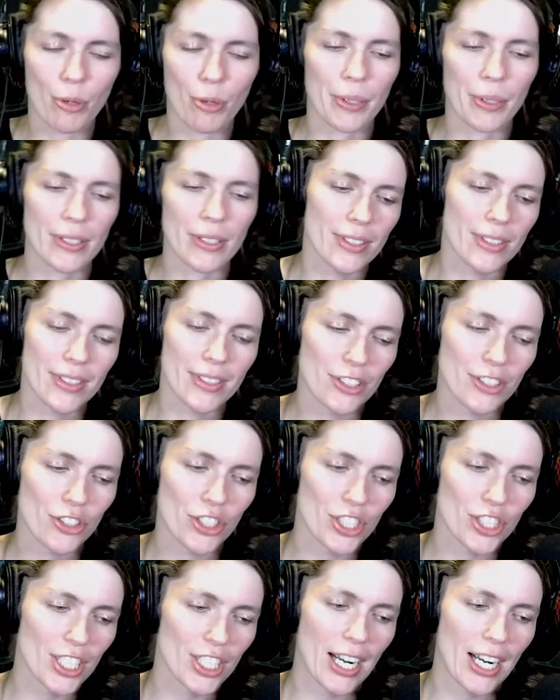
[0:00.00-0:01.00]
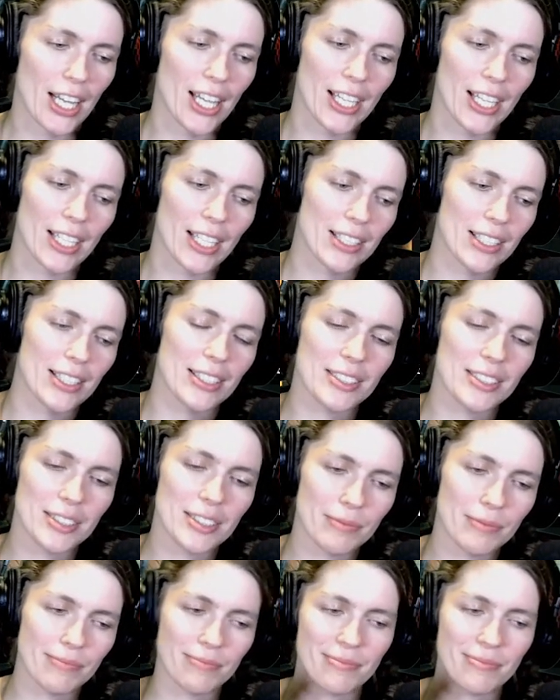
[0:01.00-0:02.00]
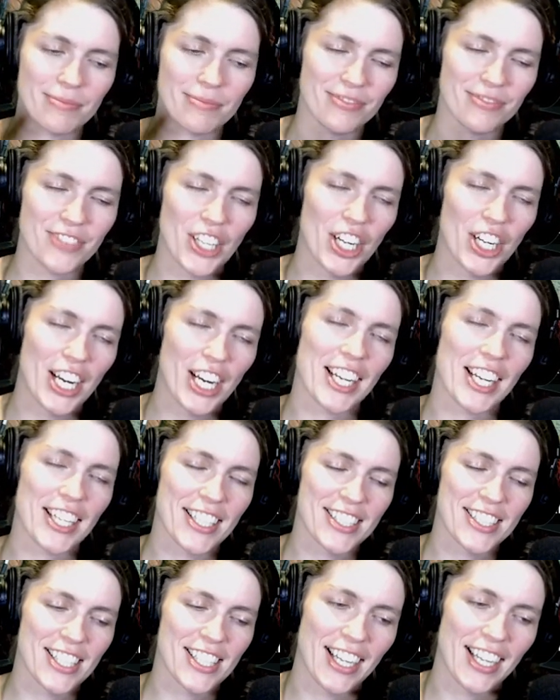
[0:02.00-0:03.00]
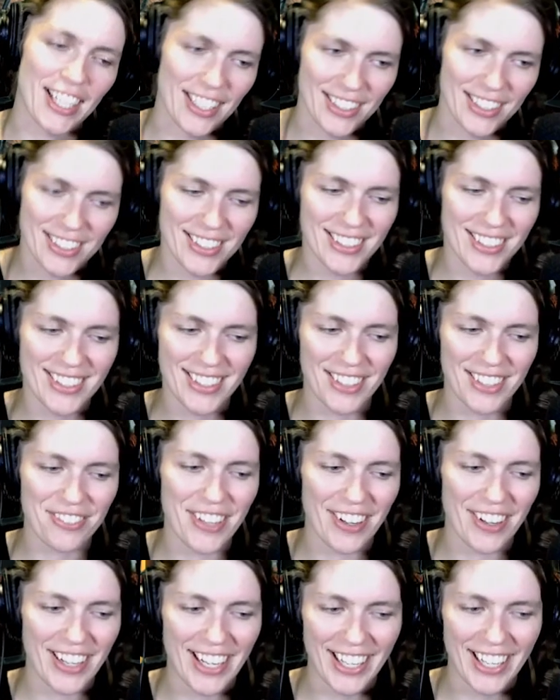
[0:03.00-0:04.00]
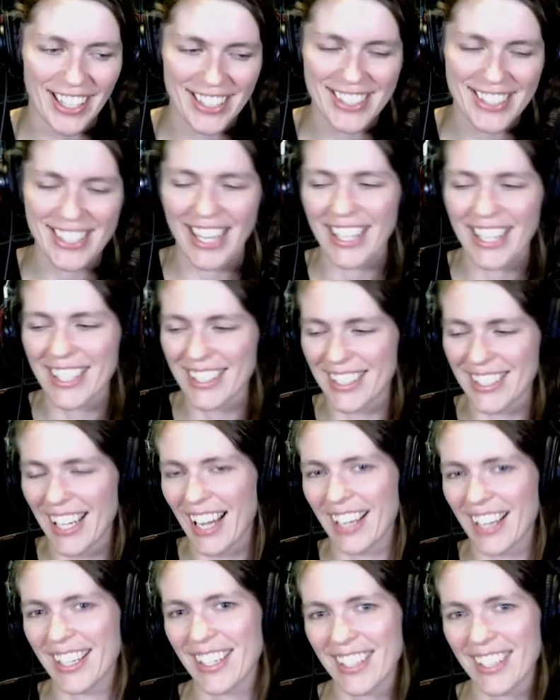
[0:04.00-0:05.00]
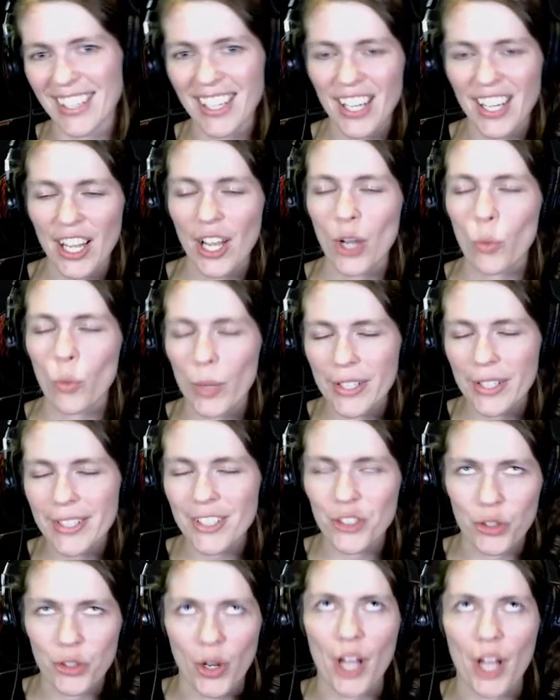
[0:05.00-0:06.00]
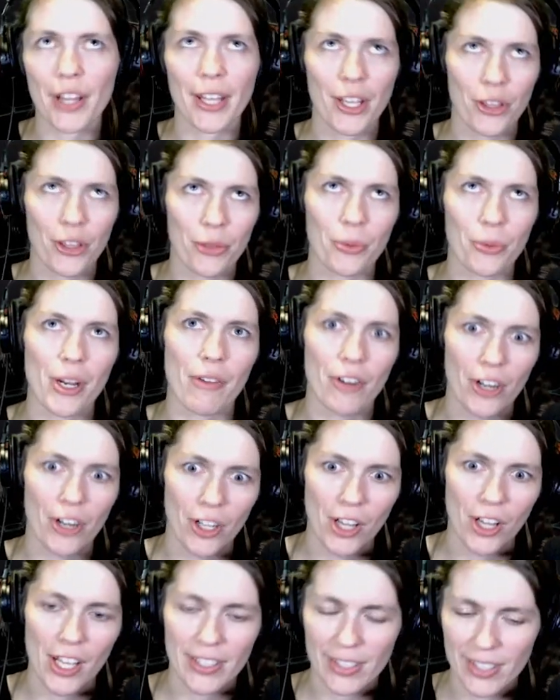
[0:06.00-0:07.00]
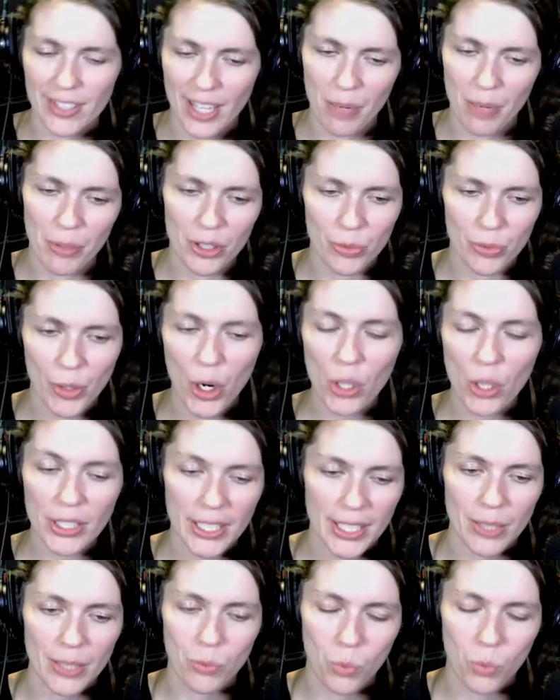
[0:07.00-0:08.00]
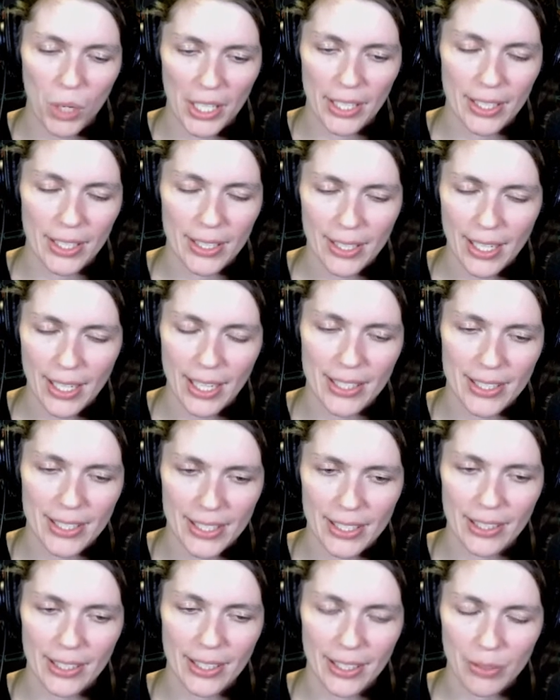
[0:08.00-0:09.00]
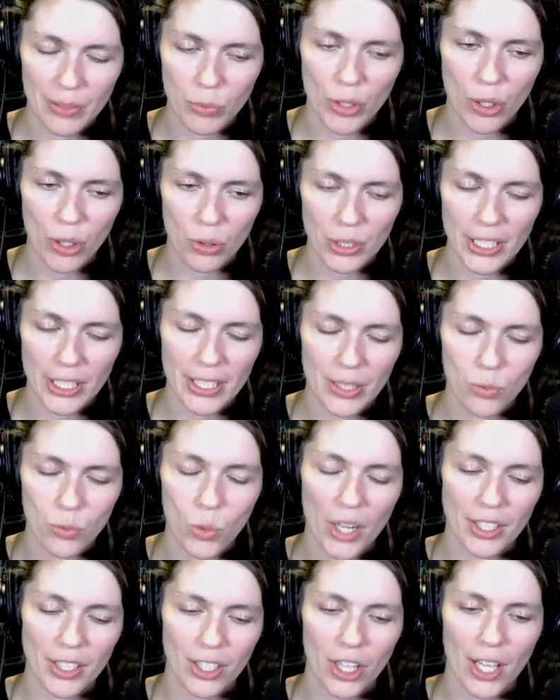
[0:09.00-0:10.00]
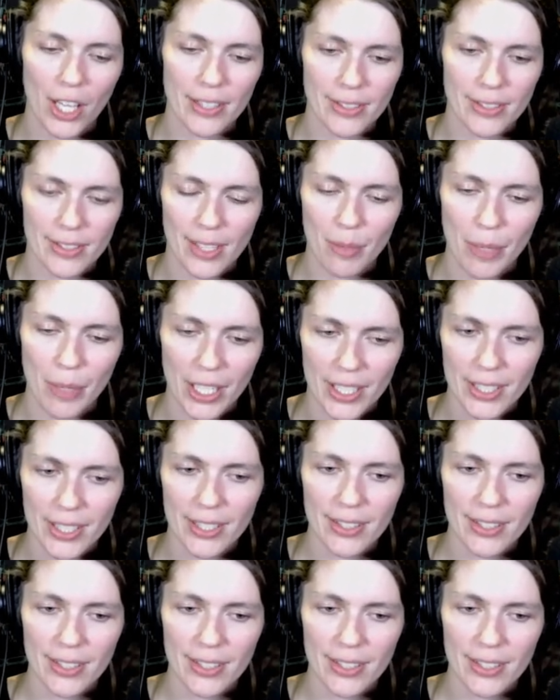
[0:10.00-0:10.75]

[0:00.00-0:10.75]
pieces. It's just kind of like very unexciting. A very unexciting deck. We did draw like 3 of our Colossus Hammers. We only need 1, ideally. We only need 1 Colossus Hammer.